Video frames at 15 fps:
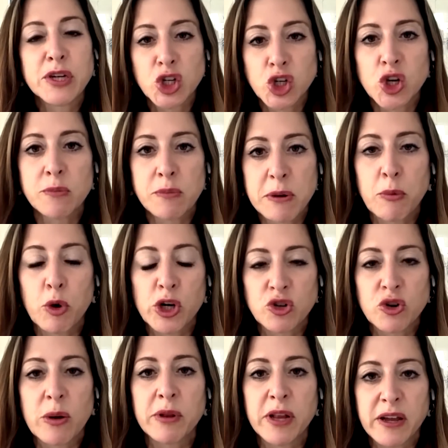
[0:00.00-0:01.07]
but should be more
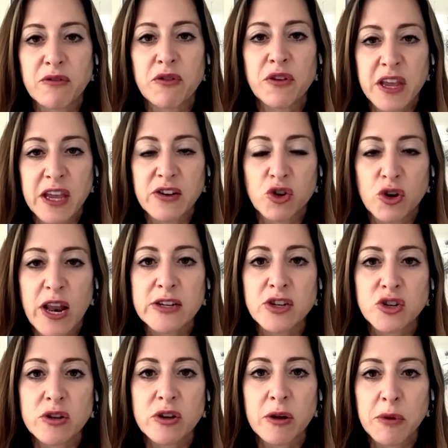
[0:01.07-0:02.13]
troubling for the
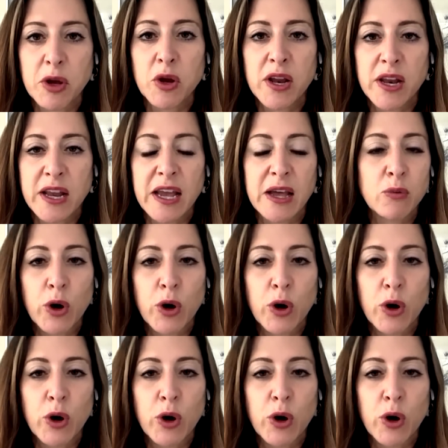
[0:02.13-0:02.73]
international community.